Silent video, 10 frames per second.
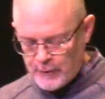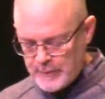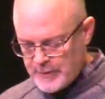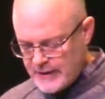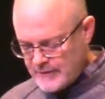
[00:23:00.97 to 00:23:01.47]
We'll
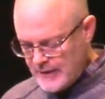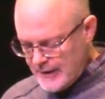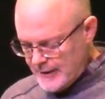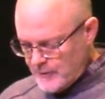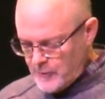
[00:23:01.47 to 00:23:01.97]
repeat
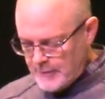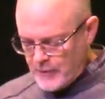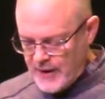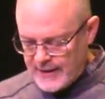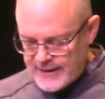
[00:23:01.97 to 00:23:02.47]
what
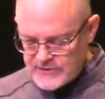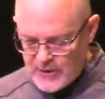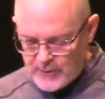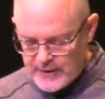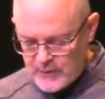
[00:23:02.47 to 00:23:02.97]
Brian has
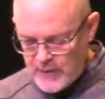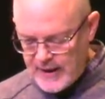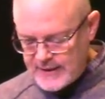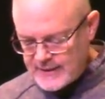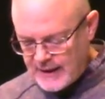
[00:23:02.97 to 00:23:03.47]
already
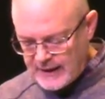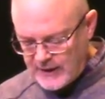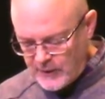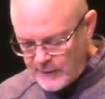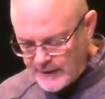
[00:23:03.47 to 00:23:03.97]
read. In the
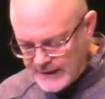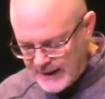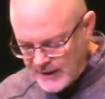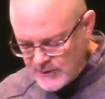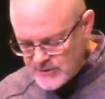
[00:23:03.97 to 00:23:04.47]
year that
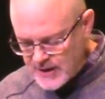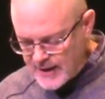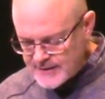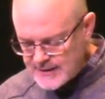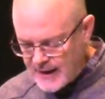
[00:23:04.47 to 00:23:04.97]
King
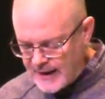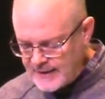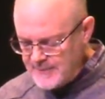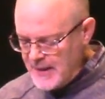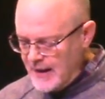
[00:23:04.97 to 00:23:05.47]
Uzziah
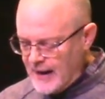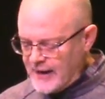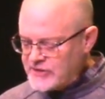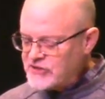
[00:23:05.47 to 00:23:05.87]
died, I